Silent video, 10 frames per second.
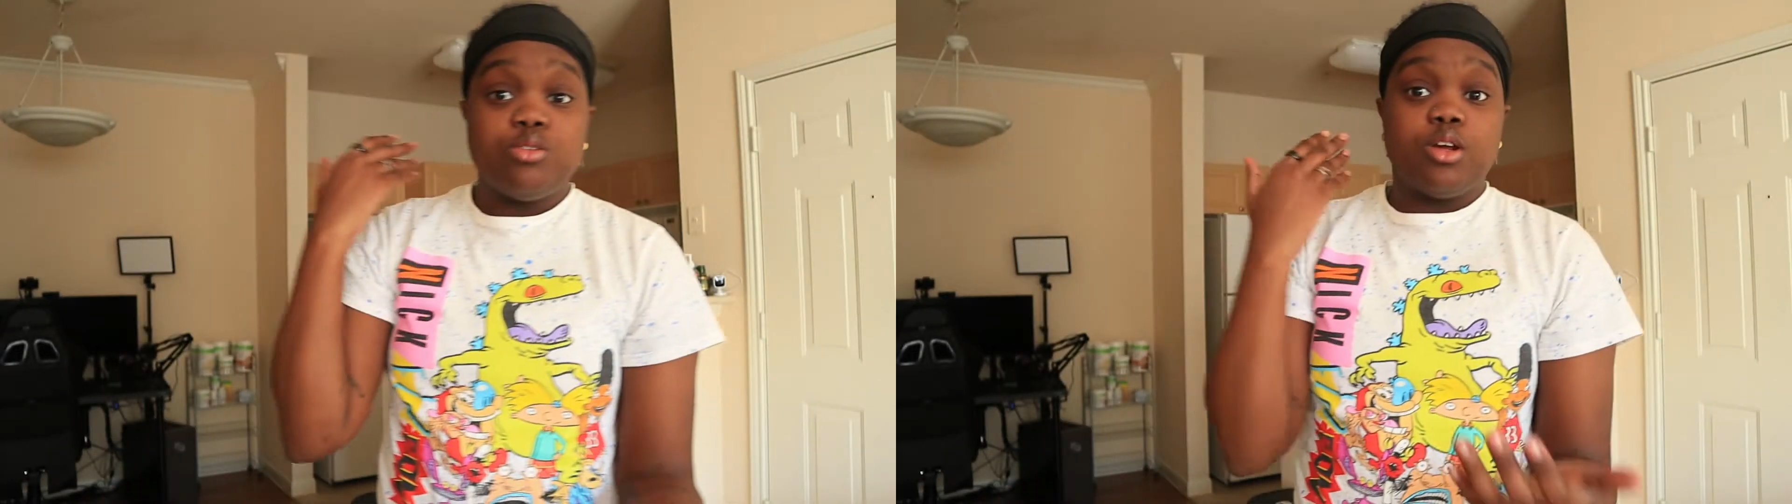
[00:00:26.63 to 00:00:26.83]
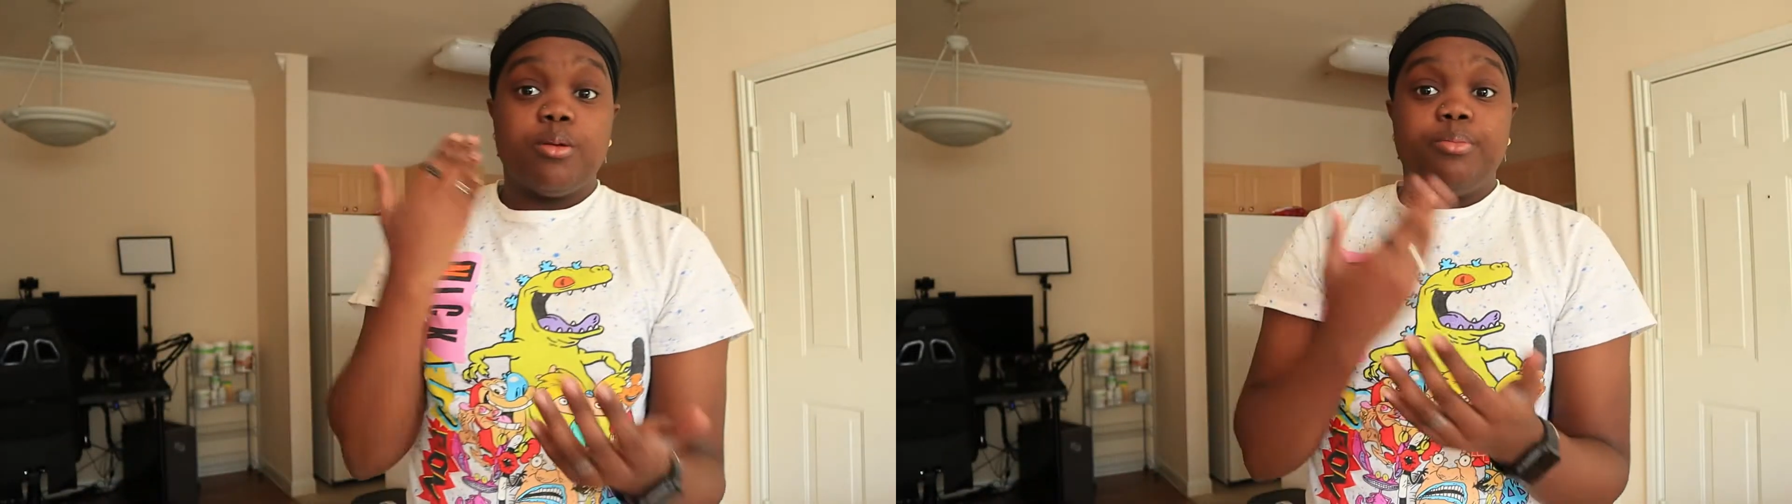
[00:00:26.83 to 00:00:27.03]
do
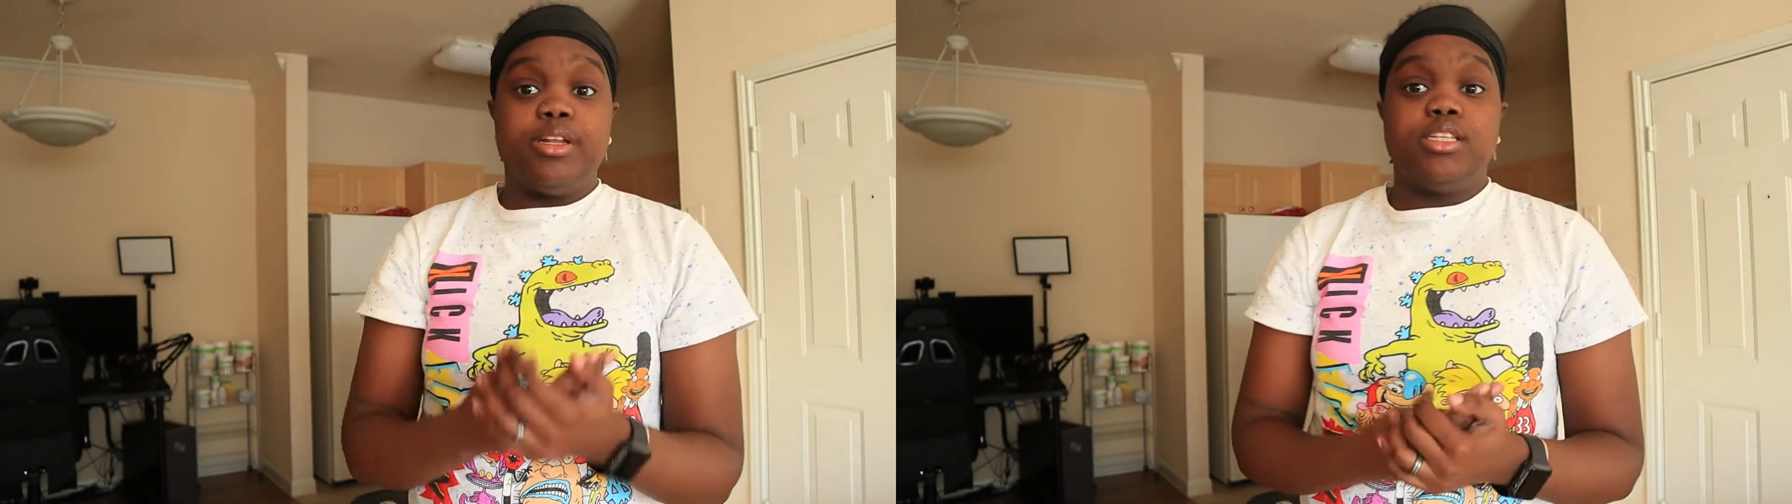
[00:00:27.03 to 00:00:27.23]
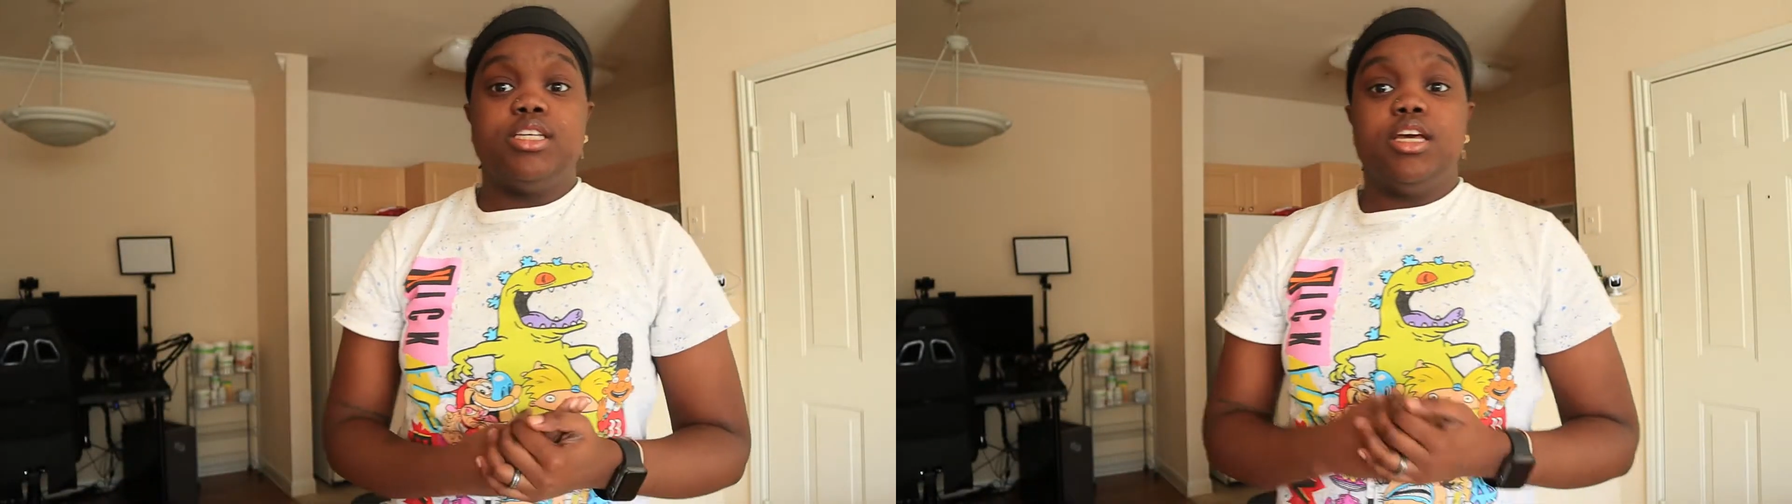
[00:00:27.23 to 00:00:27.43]
is we're gonna
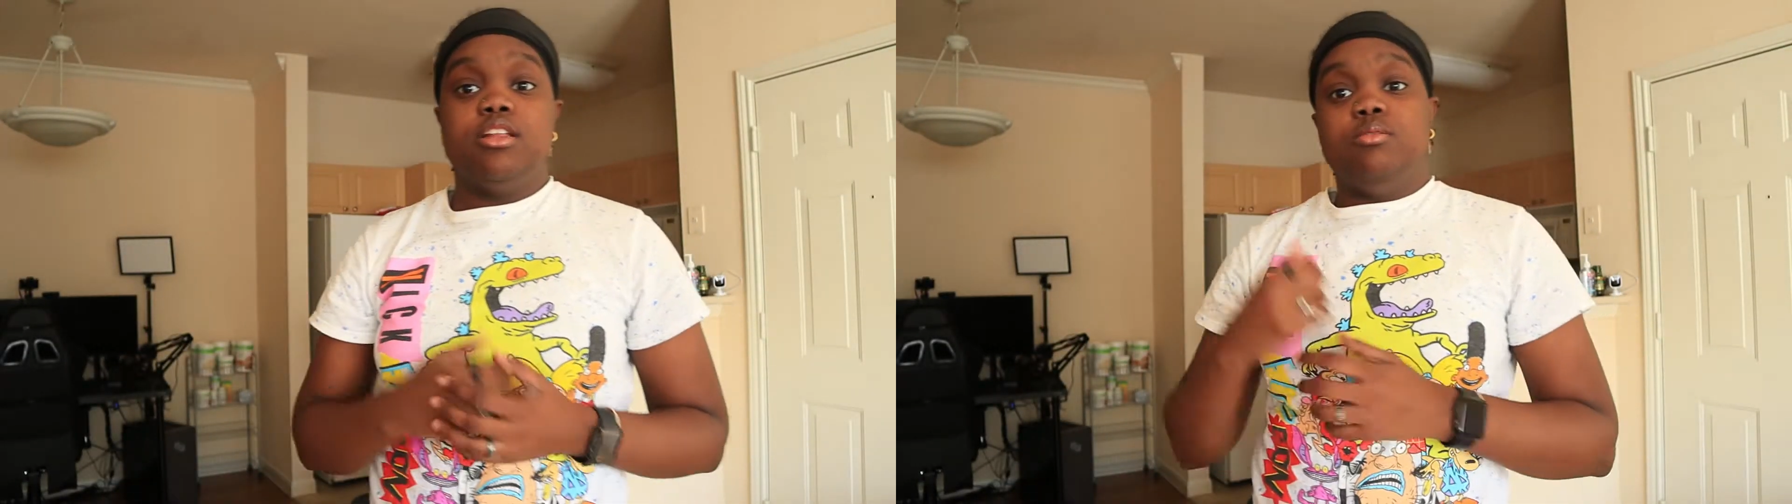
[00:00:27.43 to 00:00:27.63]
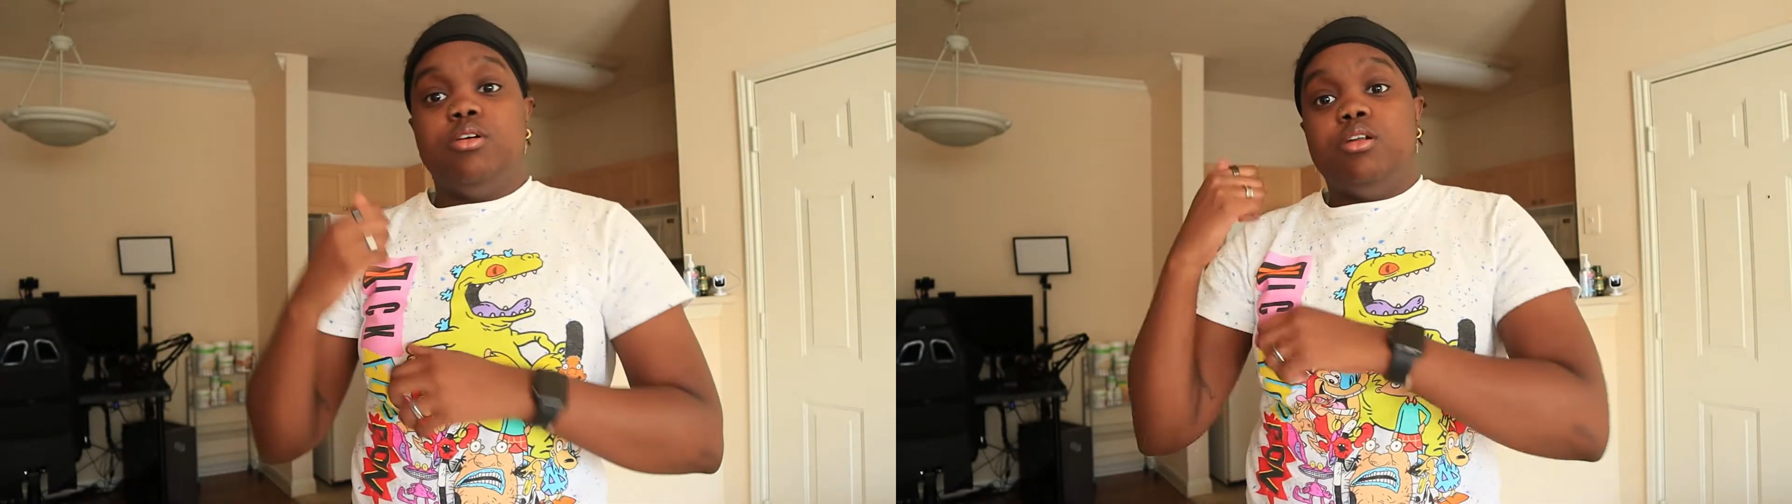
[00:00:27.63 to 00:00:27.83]
put it together and